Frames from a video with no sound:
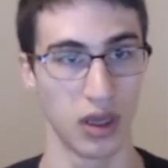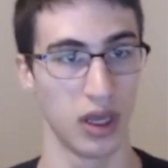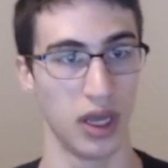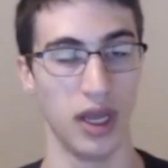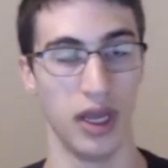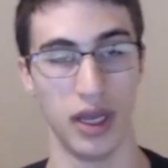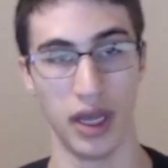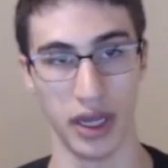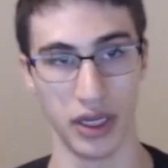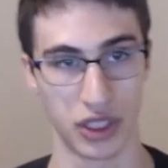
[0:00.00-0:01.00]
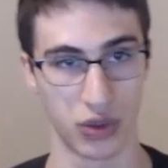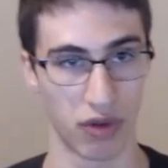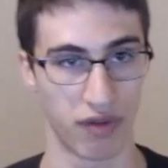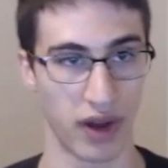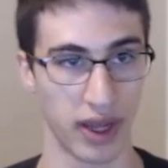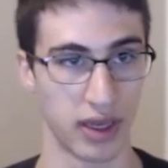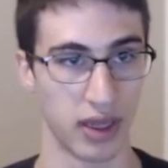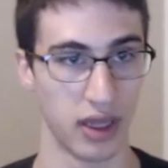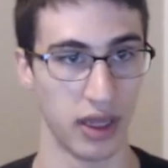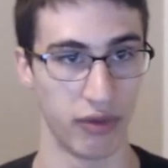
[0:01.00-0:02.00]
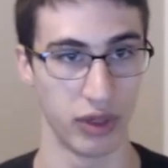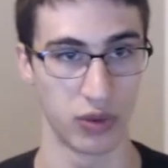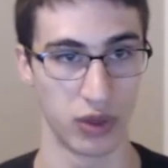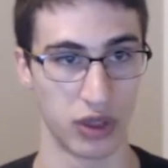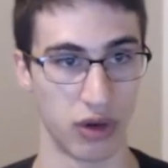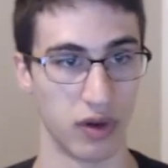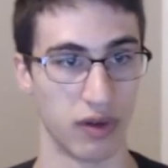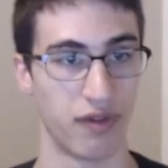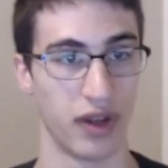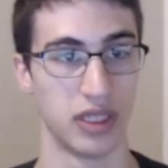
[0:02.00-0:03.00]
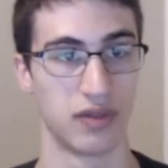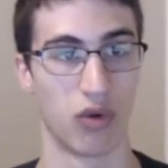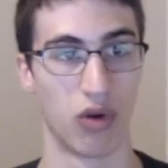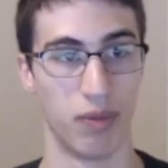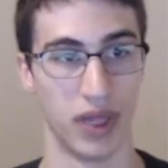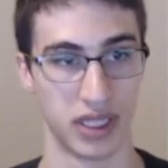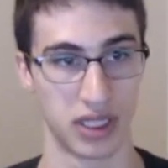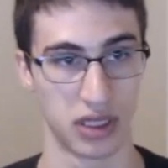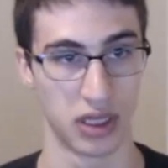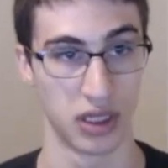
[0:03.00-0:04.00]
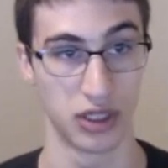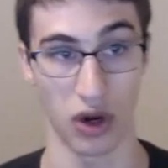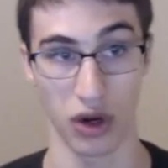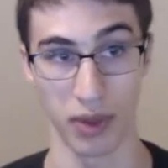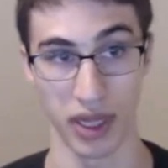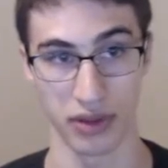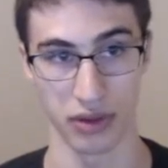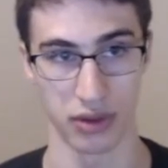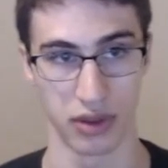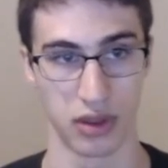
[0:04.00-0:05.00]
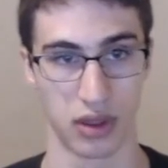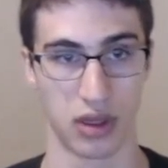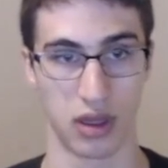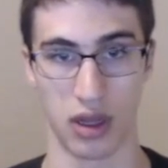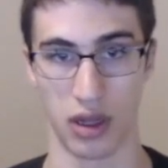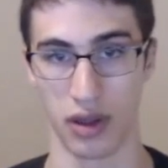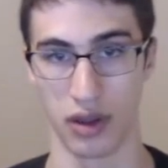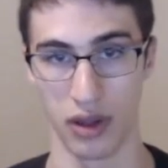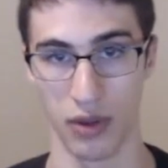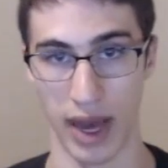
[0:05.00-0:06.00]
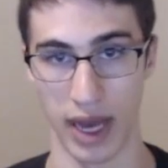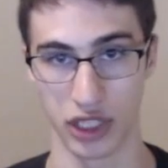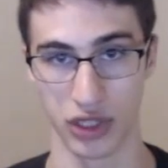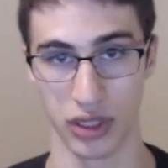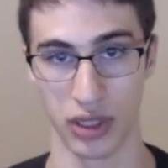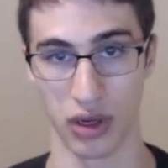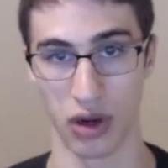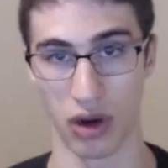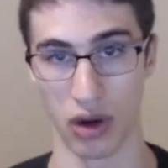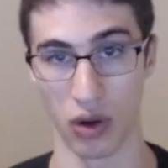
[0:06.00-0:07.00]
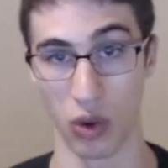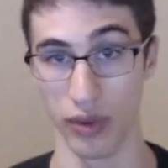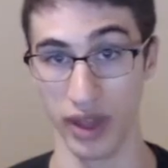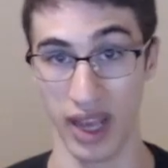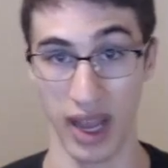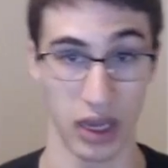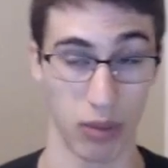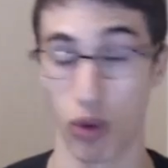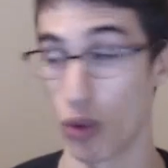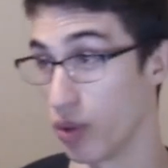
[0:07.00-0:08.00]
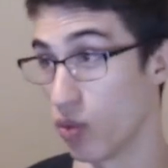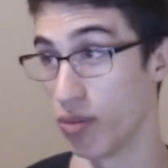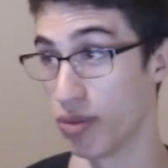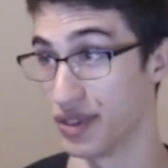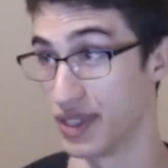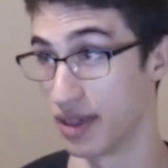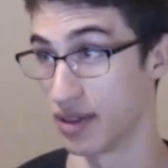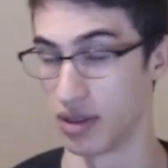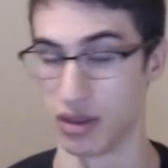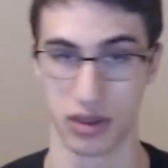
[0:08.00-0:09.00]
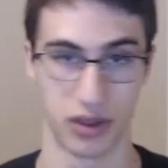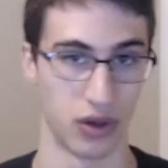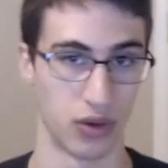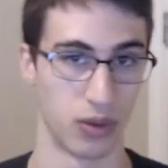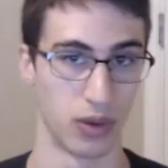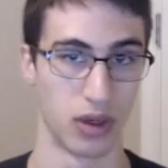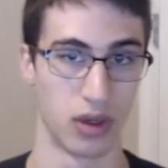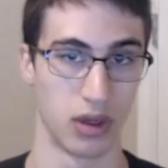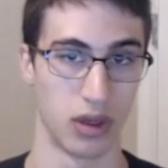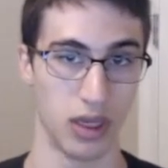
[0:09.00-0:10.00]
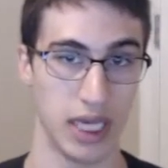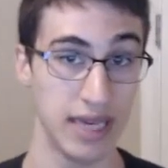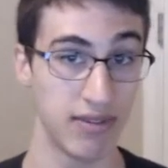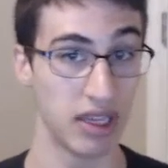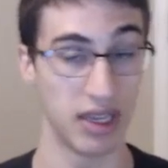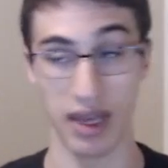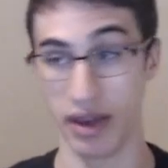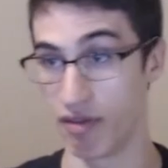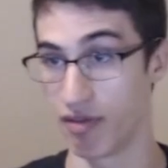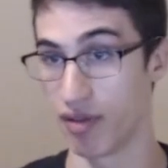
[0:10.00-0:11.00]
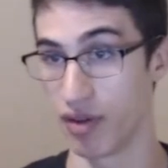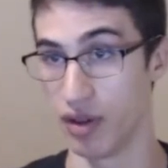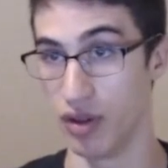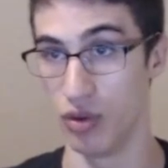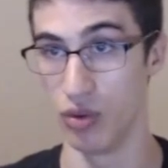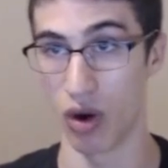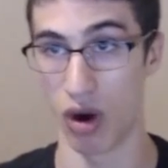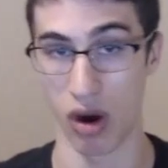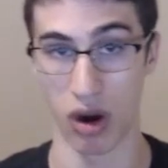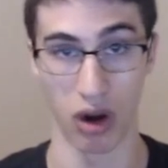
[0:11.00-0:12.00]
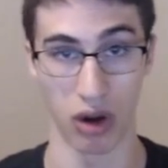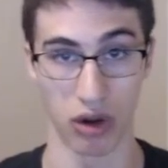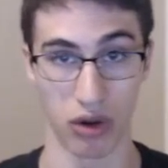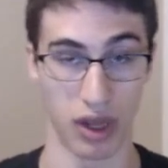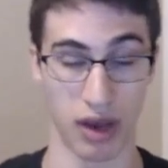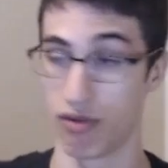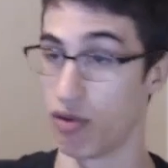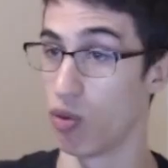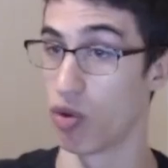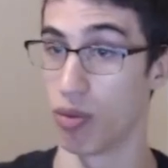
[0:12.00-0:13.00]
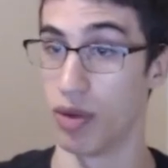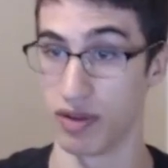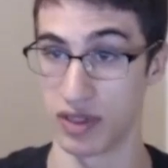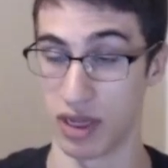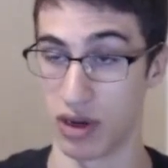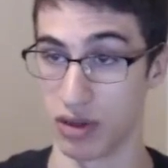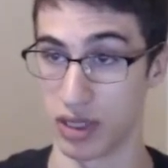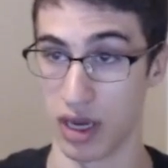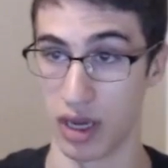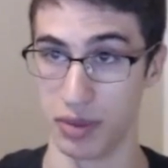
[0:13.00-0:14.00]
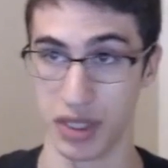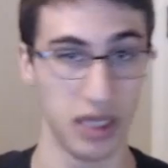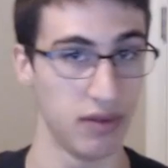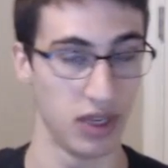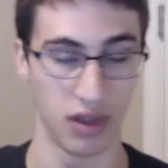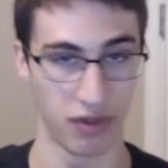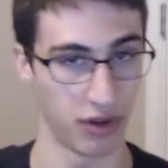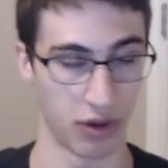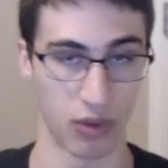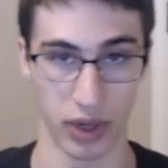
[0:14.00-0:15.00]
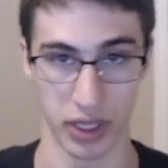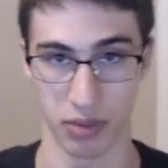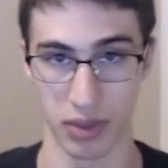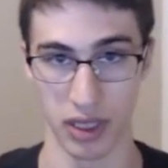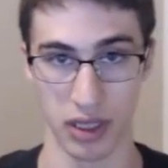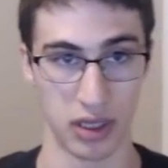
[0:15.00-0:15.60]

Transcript: in a short fight, if we switch over to Phase 4 Bis Darkmantle, you actually are only gaining 0.1%. So even if you are going to have full world buffs at all times, even if you're going to be,